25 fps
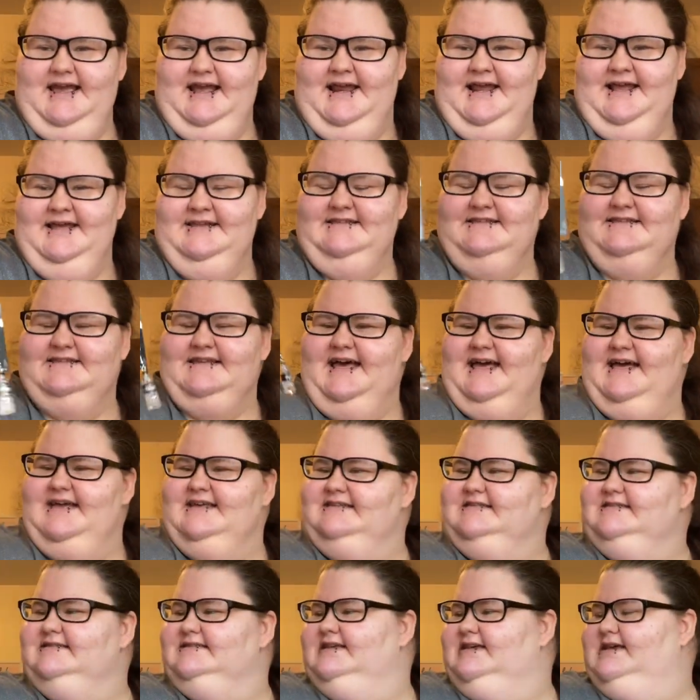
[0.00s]
And it
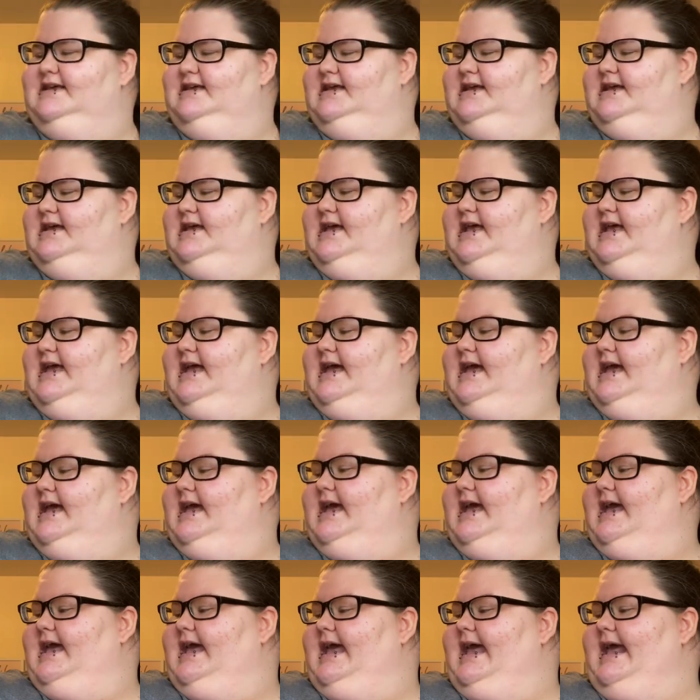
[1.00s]
says
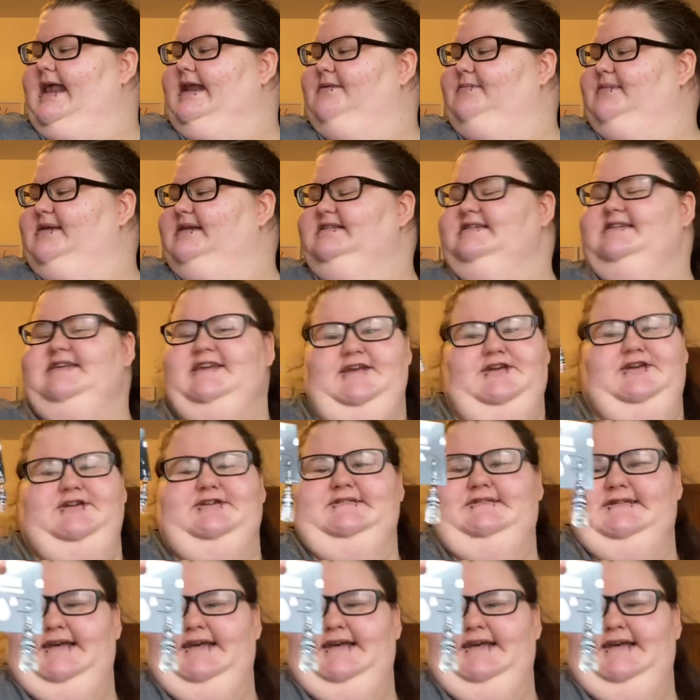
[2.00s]
enemy tears